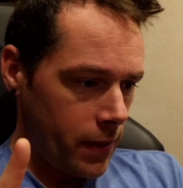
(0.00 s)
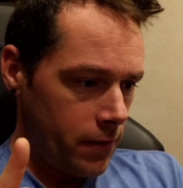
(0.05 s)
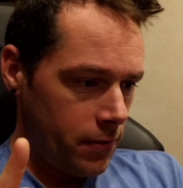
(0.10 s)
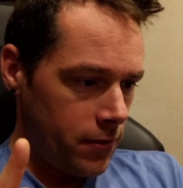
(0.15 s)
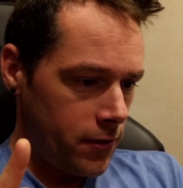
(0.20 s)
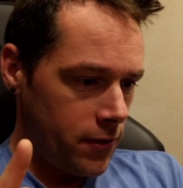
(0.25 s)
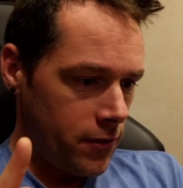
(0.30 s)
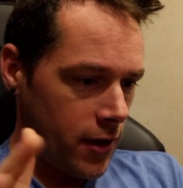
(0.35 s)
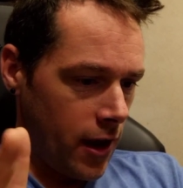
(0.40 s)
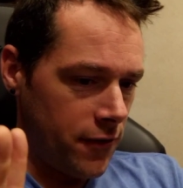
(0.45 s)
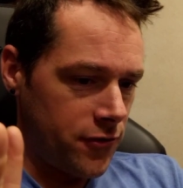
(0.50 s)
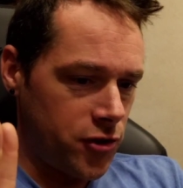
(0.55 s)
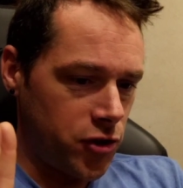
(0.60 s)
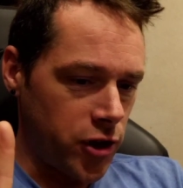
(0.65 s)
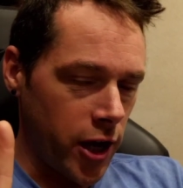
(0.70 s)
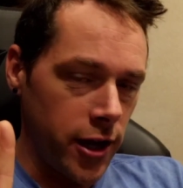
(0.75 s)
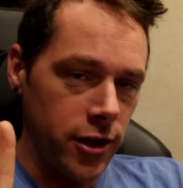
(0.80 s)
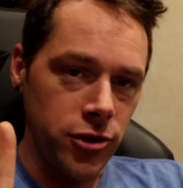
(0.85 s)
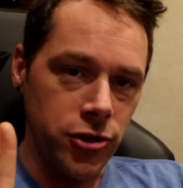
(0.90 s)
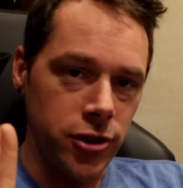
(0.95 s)
They've
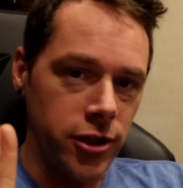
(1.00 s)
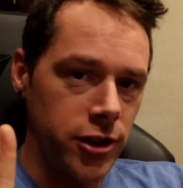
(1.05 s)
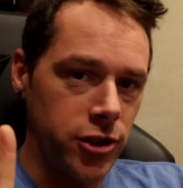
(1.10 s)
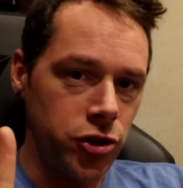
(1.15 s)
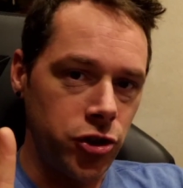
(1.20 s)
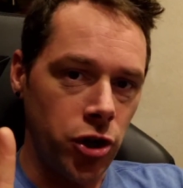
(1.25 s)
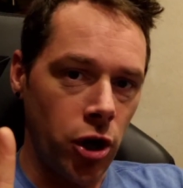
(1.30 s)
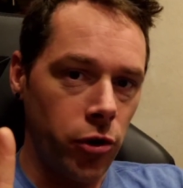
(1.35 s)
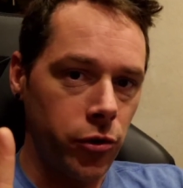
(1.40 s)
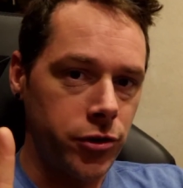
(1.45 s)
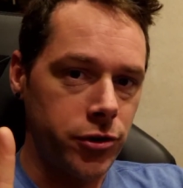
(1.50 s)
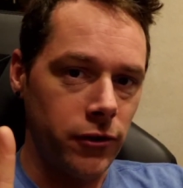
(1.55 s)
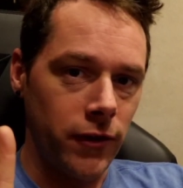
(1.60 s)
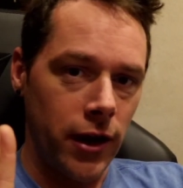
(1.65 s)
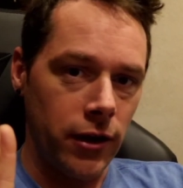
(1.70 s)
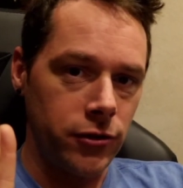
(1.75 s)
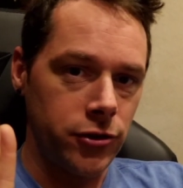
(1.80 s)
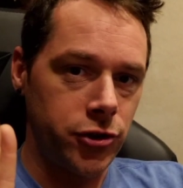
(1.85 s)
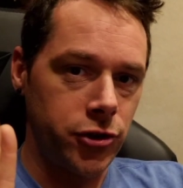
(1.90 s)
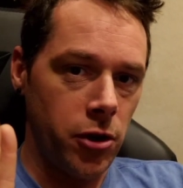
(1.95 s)
changed these chokes
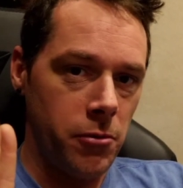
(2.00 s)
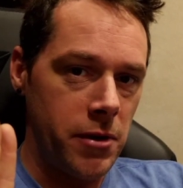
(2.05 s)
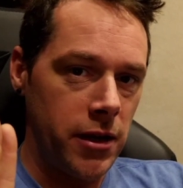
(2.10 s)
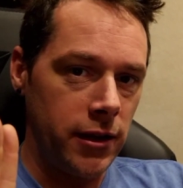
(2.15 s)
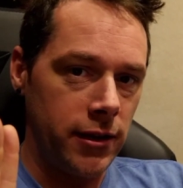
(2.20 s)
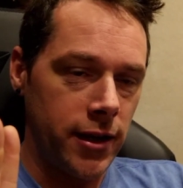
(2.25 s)
around so many